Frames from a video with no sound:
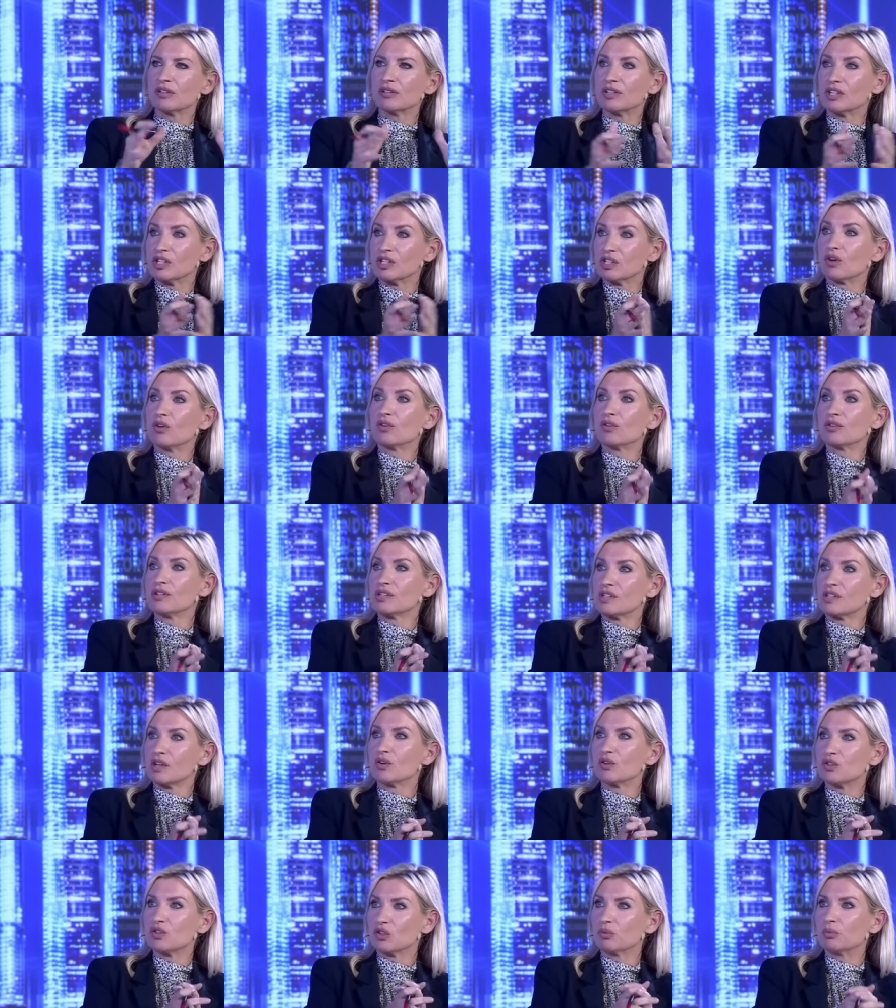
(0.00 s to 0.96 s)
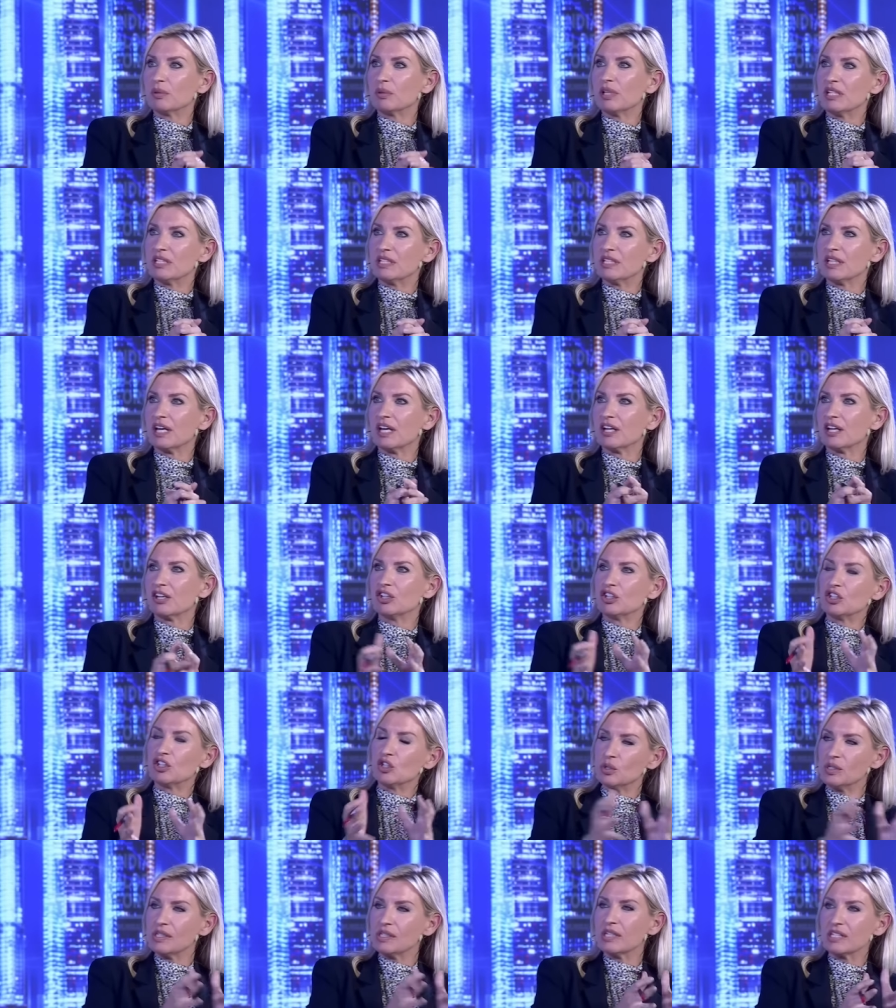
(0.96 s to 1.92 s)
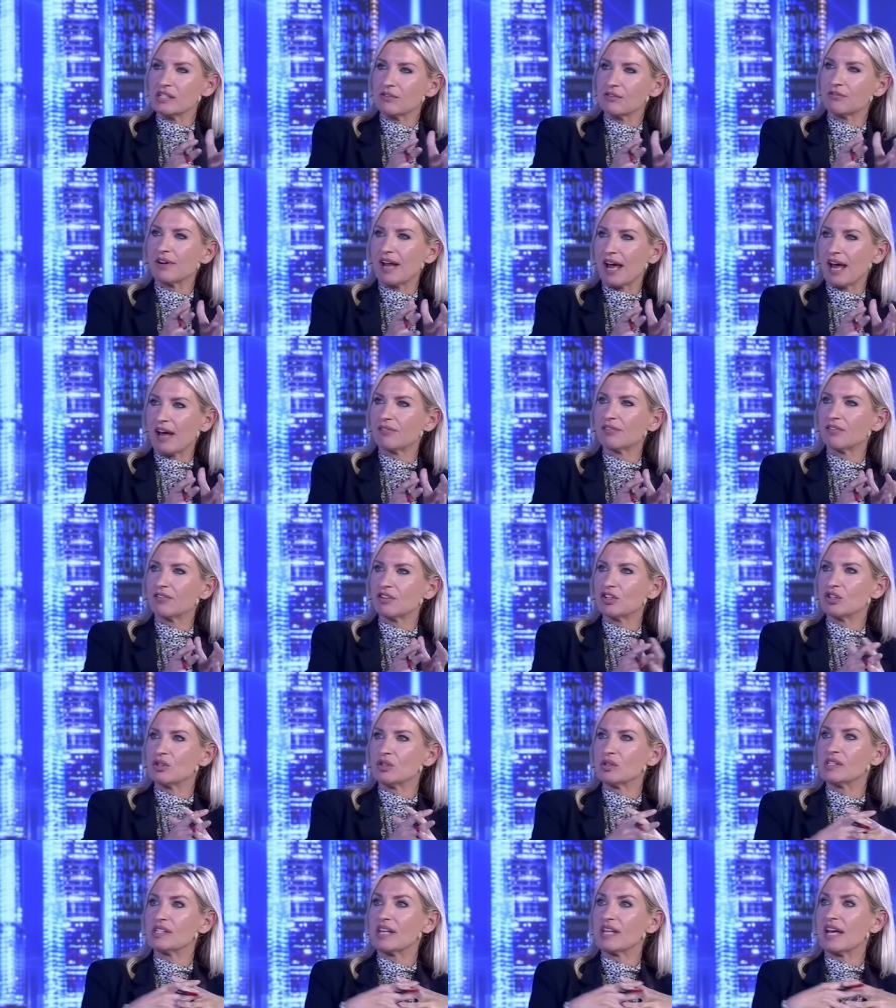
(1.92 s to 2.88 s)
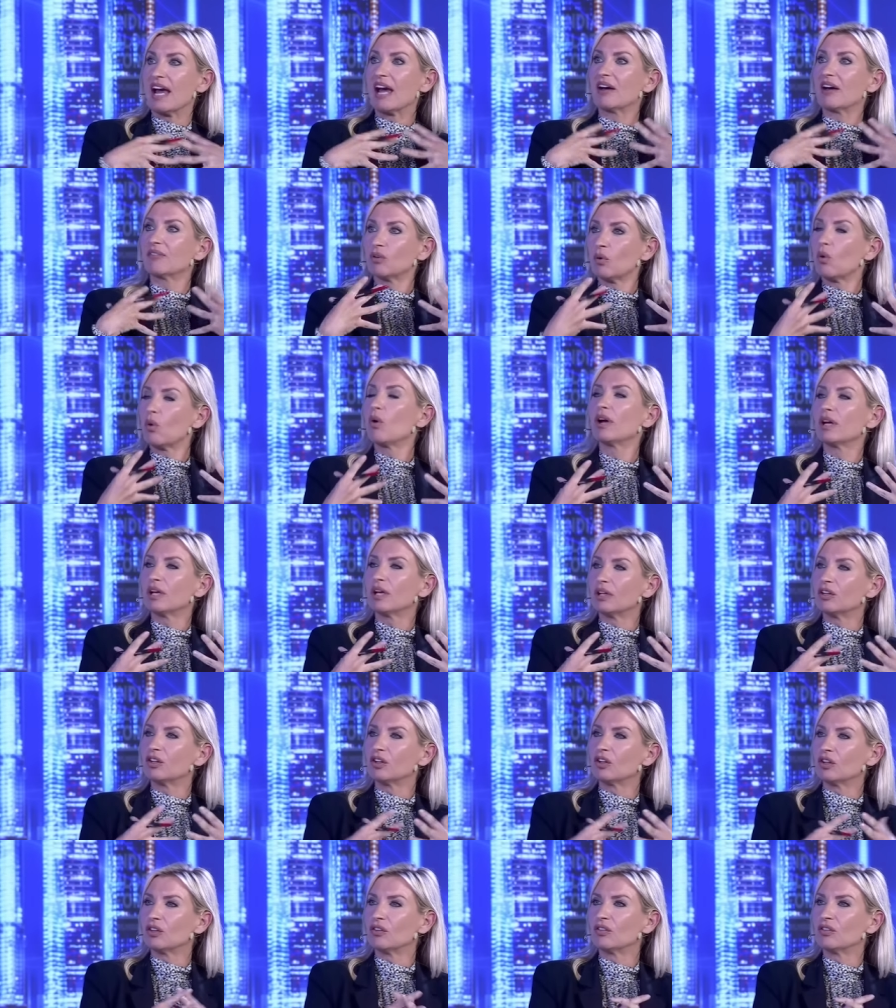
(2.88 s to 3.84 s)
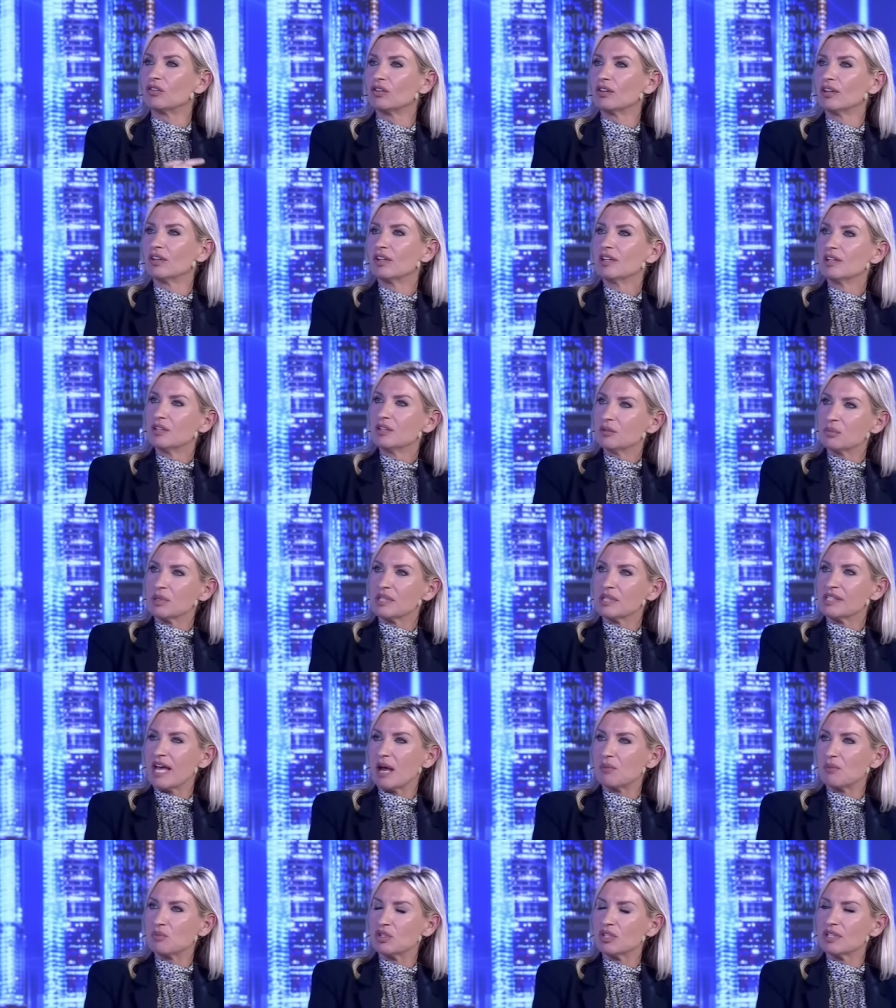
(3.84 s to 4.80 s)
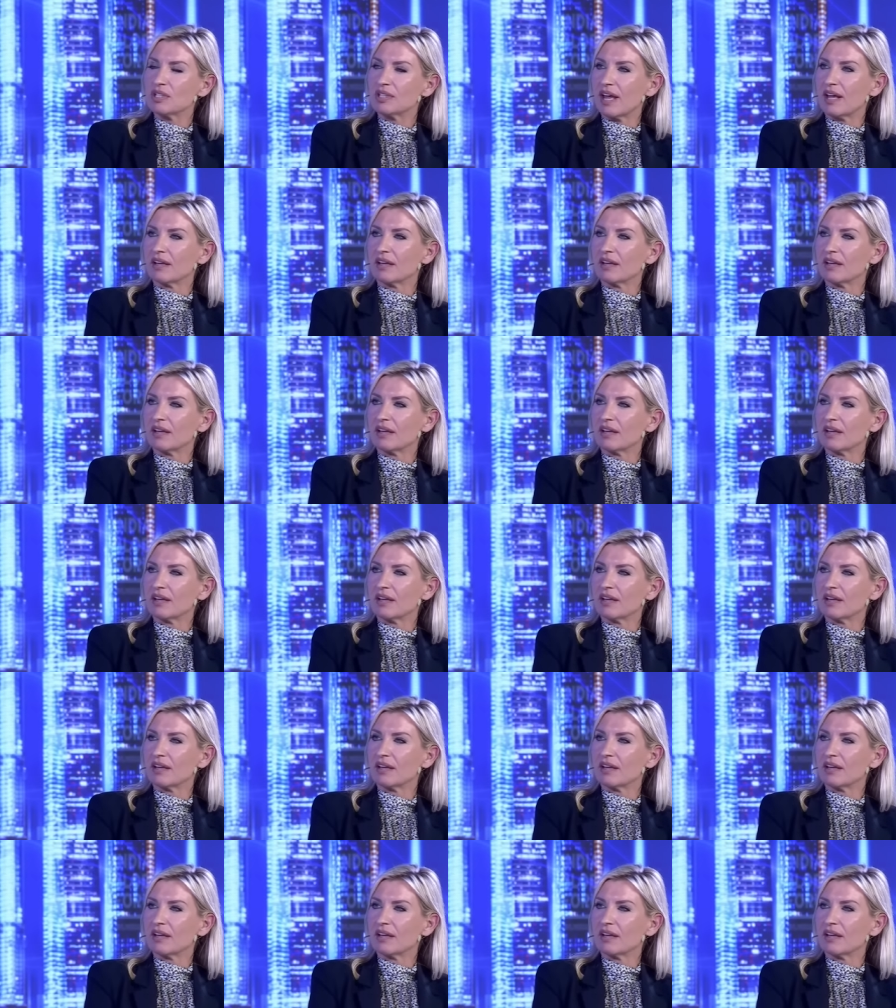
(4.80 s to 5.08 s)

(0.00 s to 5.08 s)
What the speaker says: that's on social media and are using different avenues, they have quite a good perception then?